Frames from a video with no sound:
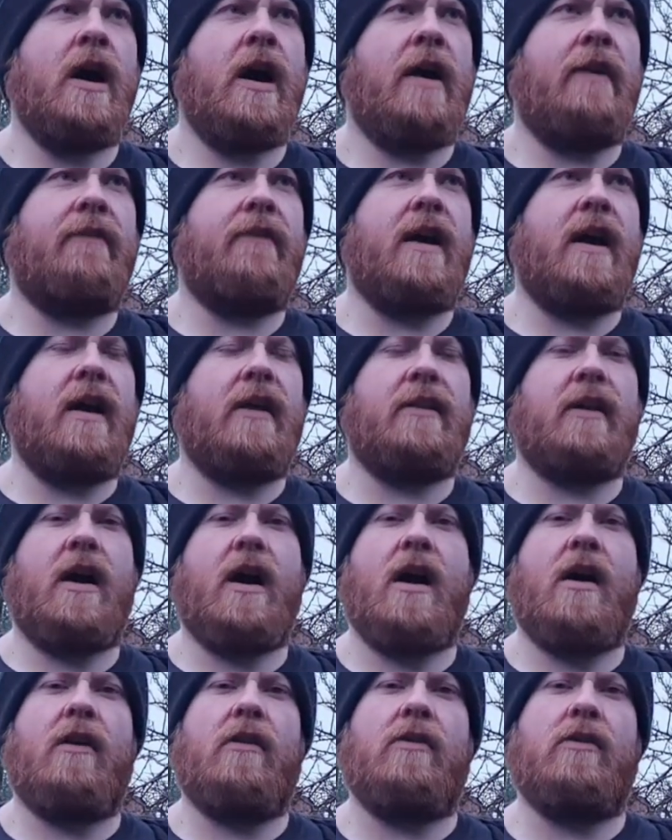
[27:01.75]
and then
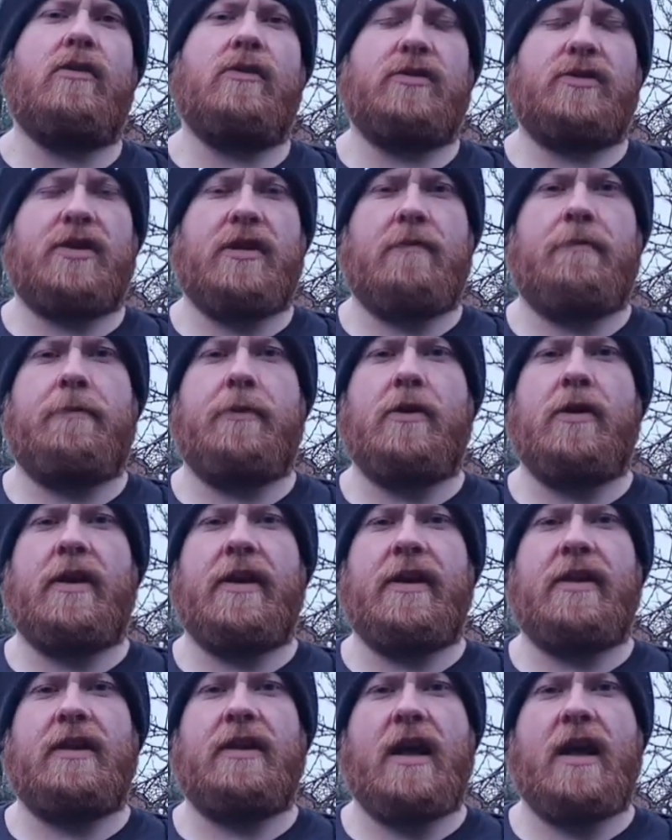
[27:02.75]
I'll also put
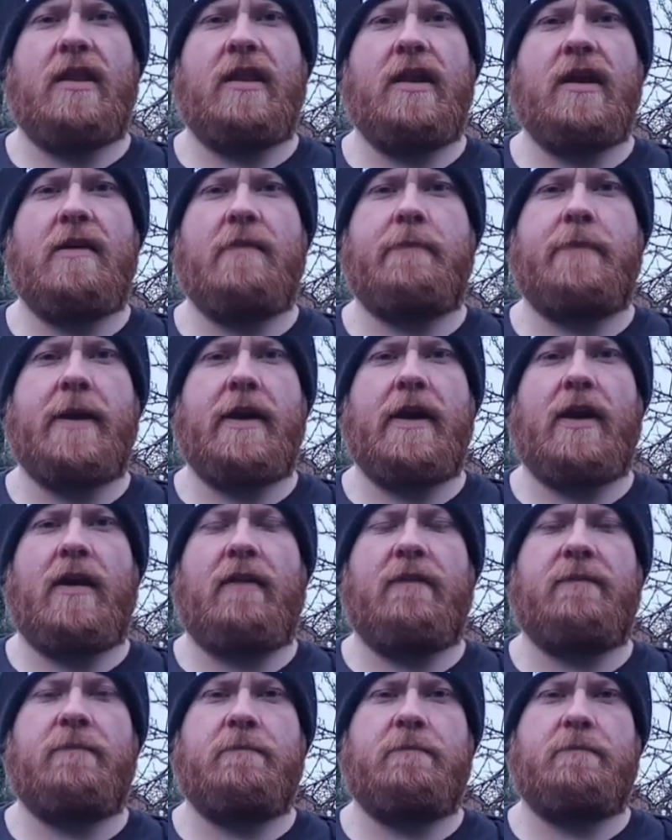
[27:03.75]
in a little bit
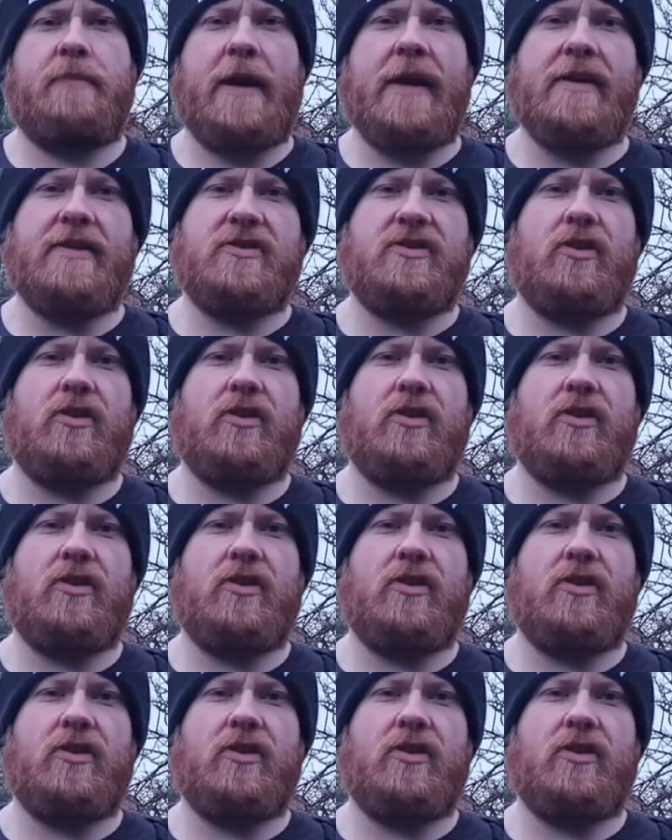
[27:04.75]
of pink